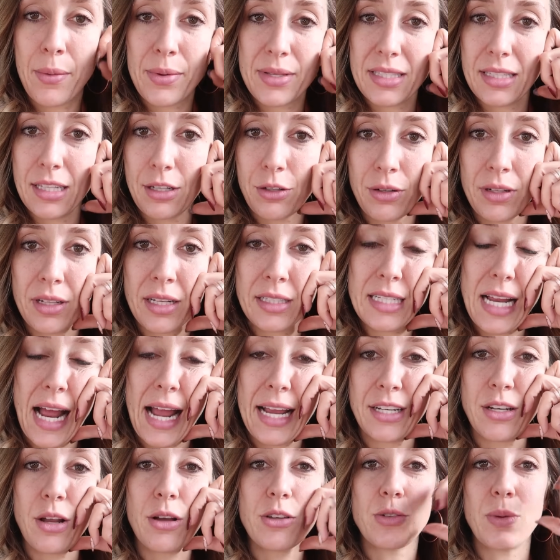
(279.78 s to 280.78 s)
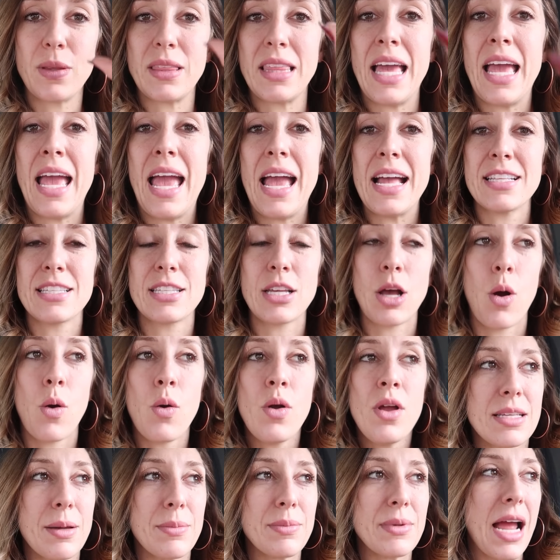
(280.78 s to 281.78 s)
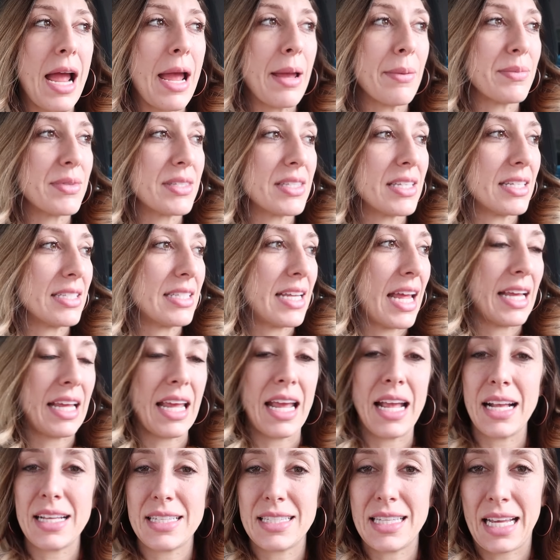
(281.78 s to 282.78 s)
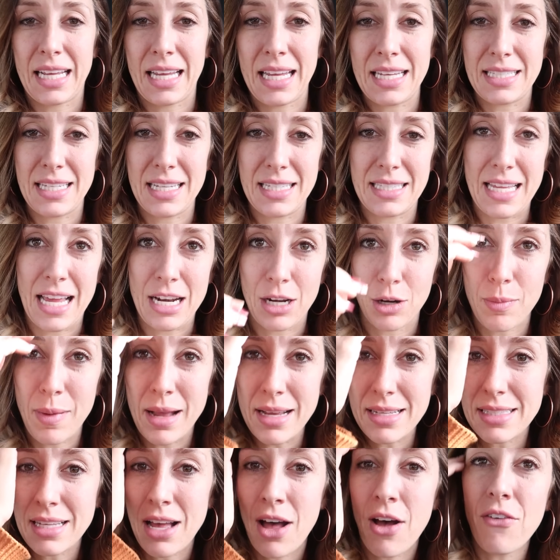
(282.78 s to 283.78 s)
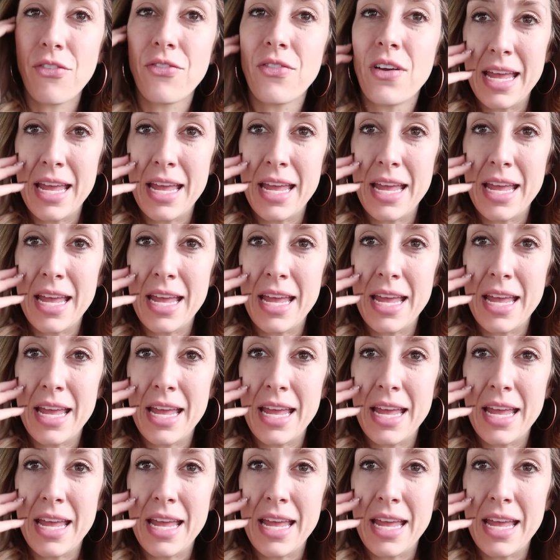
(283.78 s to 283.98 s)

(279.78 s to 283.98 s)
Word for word: I was literally diagnosed with it. And so sometimes taking a second to center myself